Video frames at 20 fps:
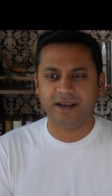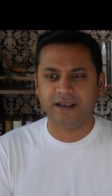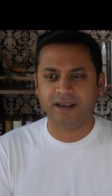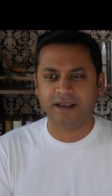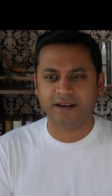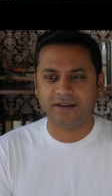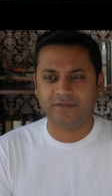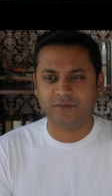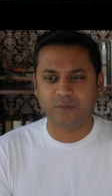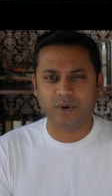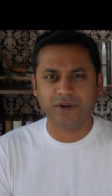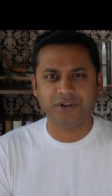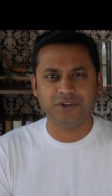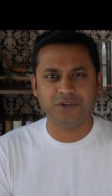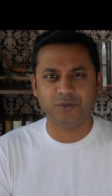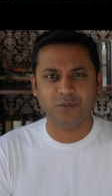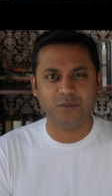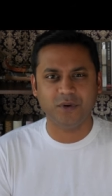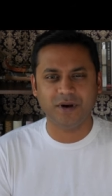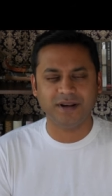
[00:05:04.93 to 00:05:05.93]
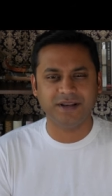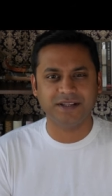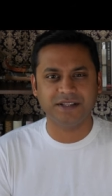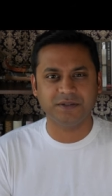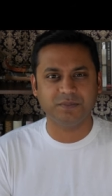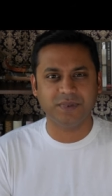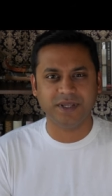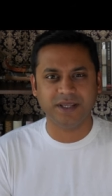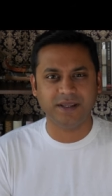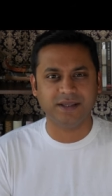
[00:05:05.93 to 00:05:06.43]
And if what you want is
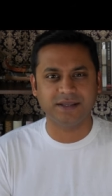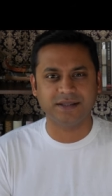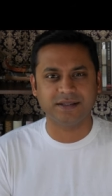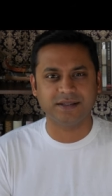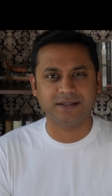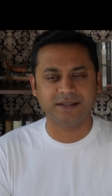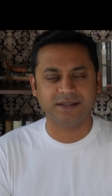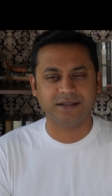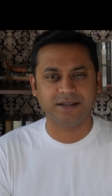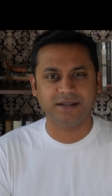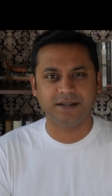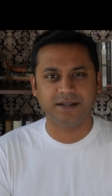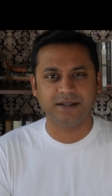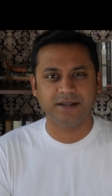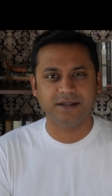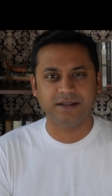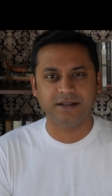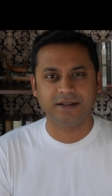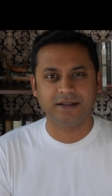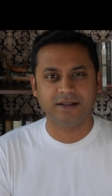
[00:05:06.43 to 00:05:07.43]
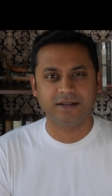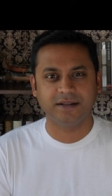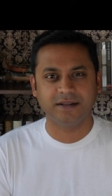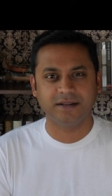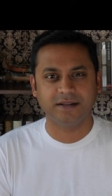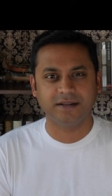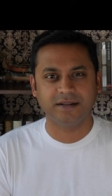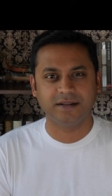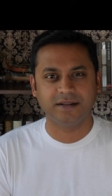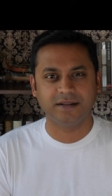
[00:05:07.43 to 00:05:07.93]
peace,
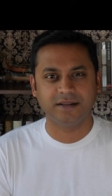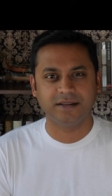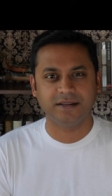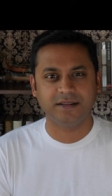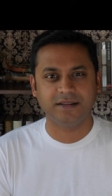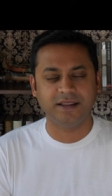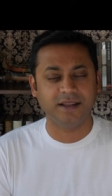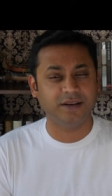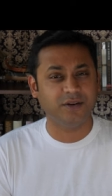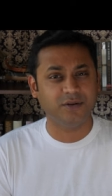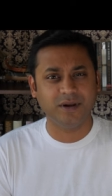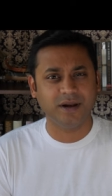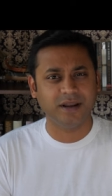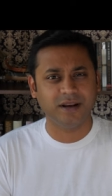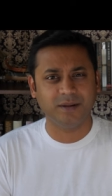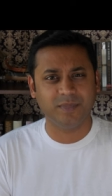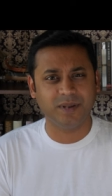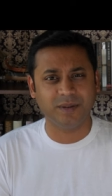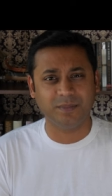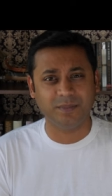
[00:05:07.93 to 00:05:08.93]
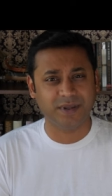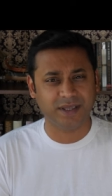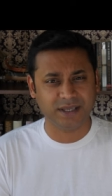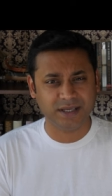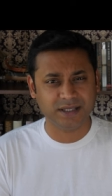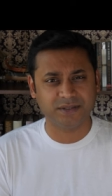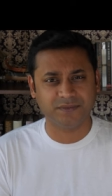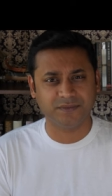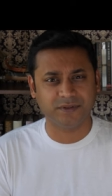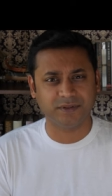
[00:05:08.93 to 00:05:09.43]
then you got to be
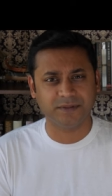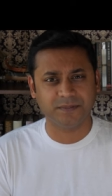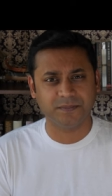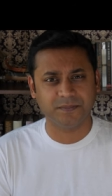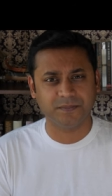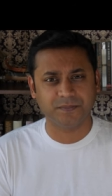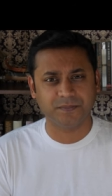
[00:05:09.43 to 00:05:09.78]
peaceful.